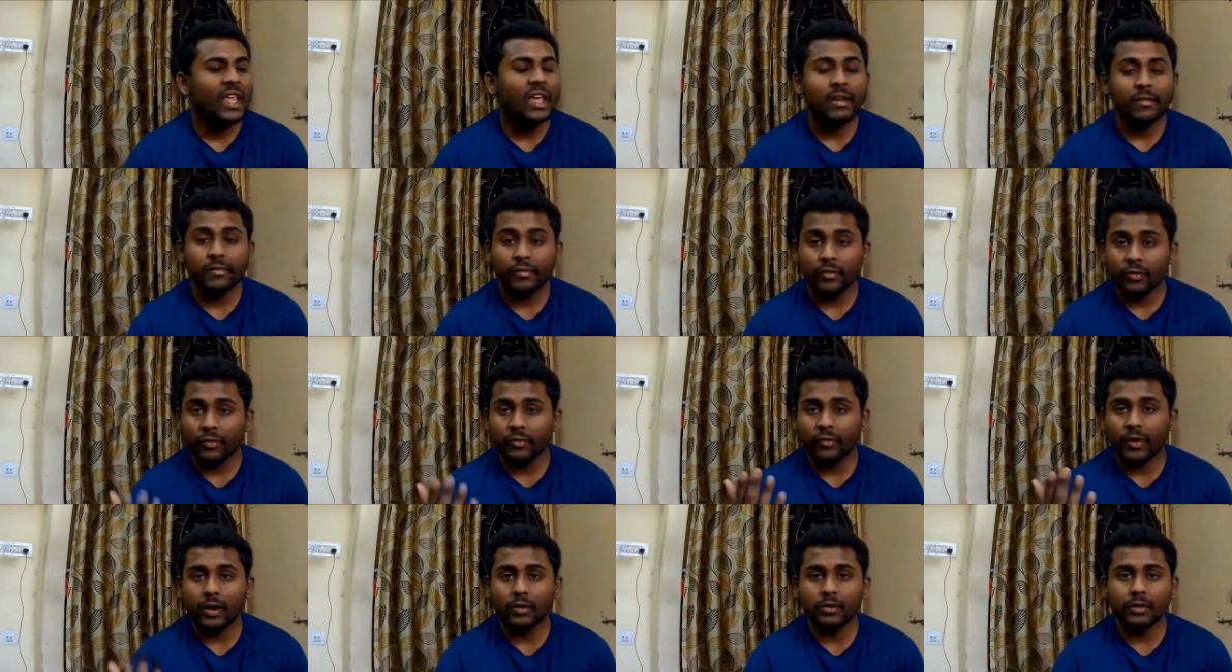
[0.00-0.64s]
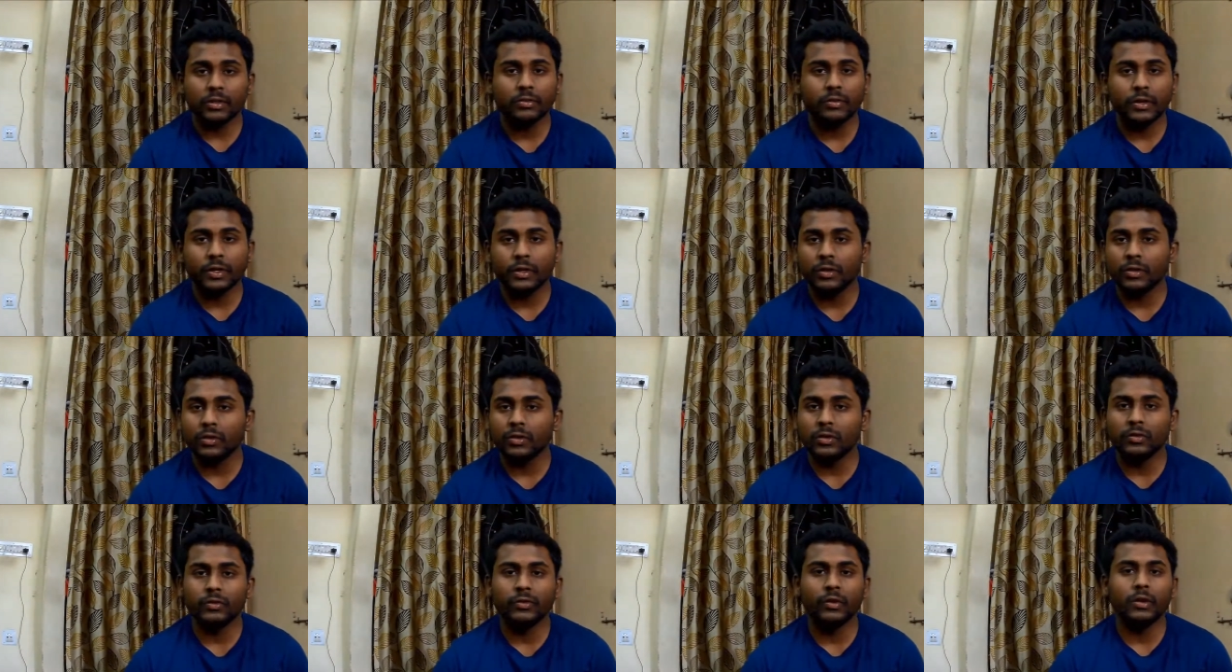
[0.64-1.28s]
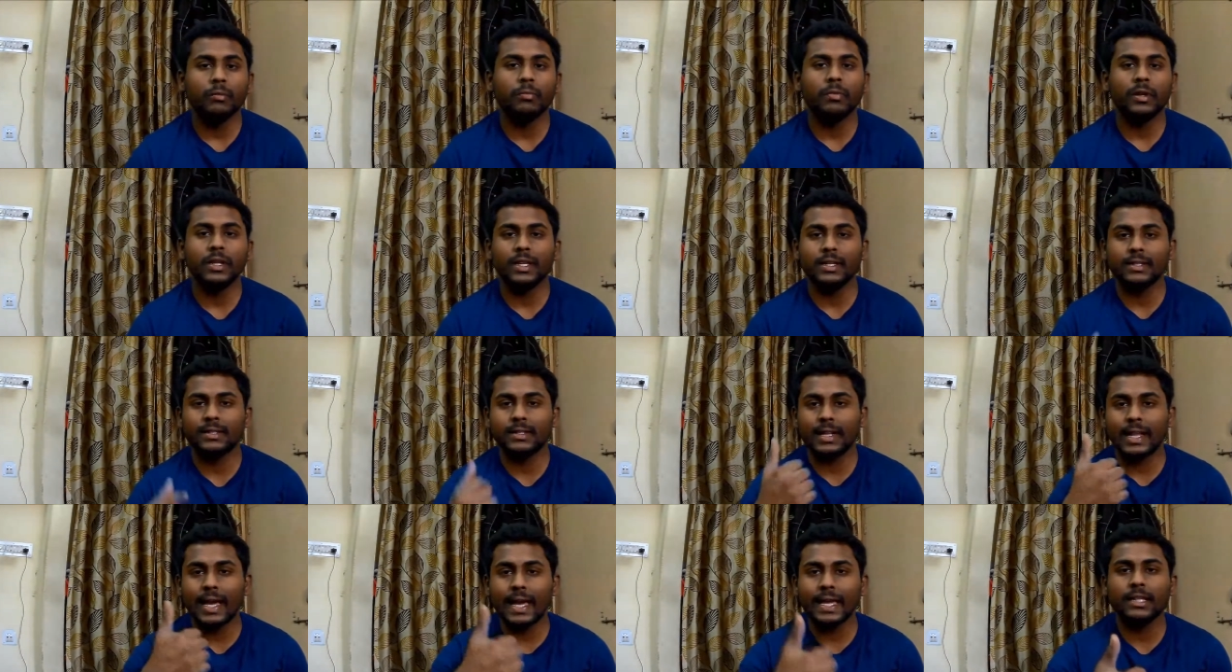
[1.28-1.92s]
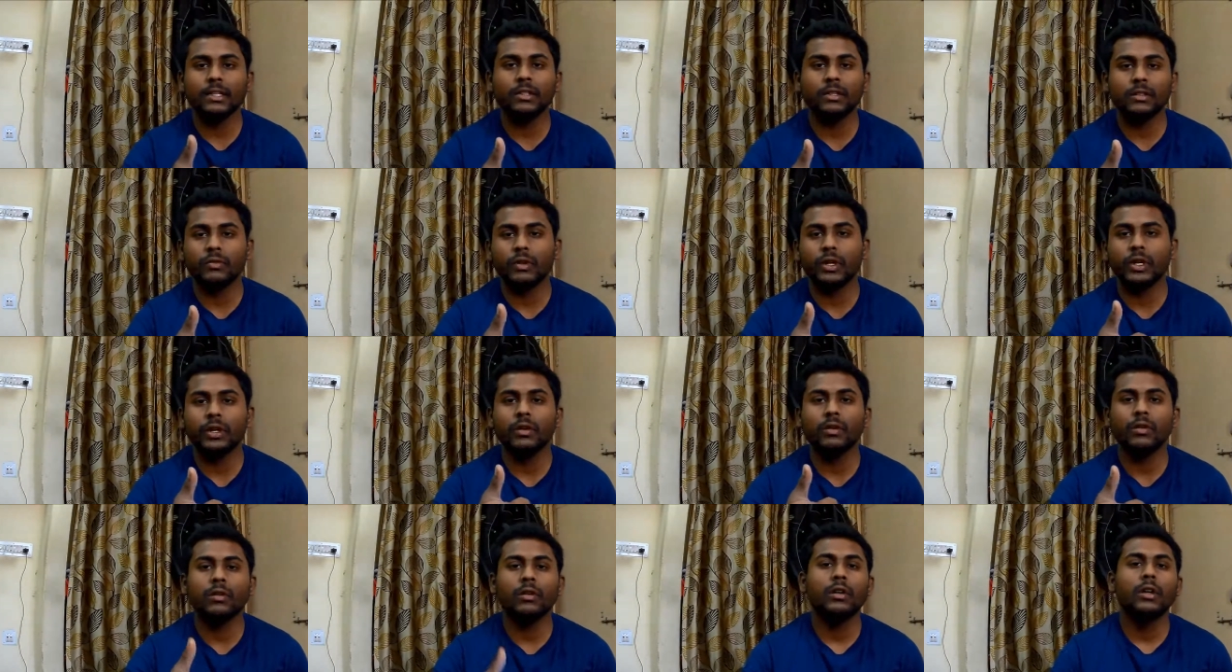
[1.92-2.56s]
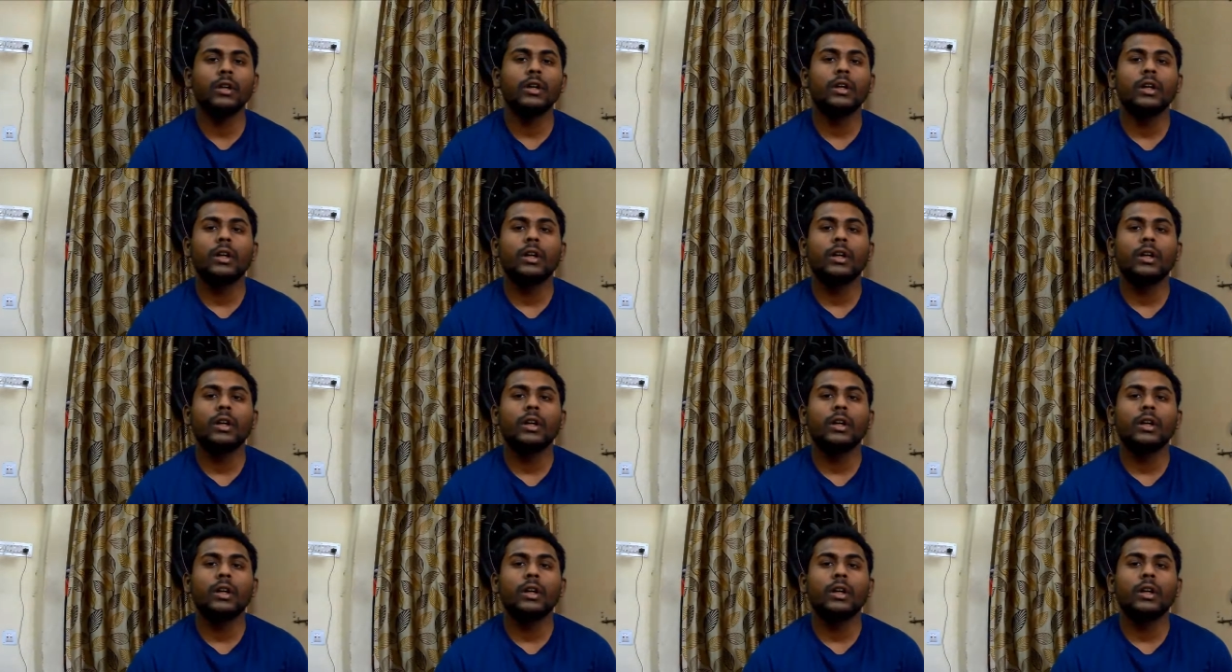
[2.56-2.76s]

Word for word: if you found this video useful please like this video